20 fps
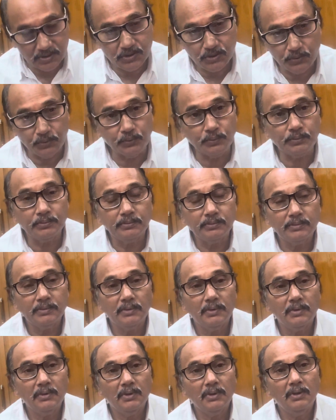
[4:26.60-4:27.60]
to
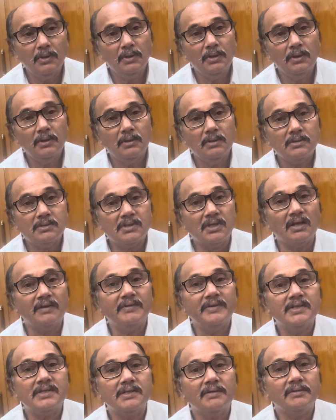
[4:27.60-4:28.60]

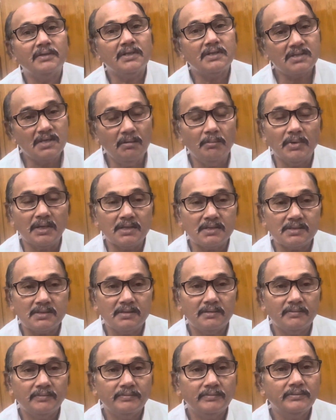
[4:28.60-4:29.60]
service of the summons.